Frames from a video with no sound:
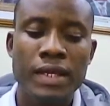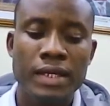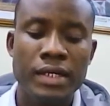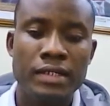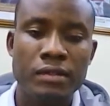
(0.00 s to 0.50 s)

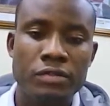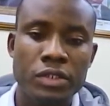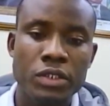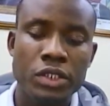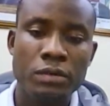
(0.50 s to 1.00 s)
and
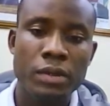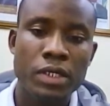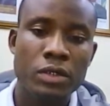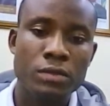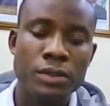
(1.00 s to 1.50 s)
differential
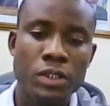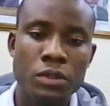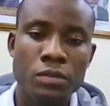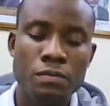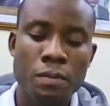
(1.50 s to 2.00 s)
backup.
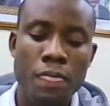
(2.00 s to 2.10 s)
So